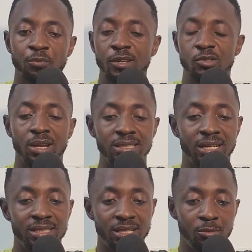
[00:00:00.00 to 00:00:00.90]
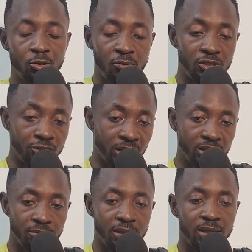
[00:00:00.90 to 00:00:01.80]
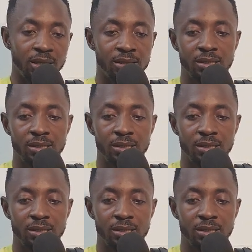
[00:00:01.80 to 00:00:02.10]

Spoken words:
So that's an example of a trending market.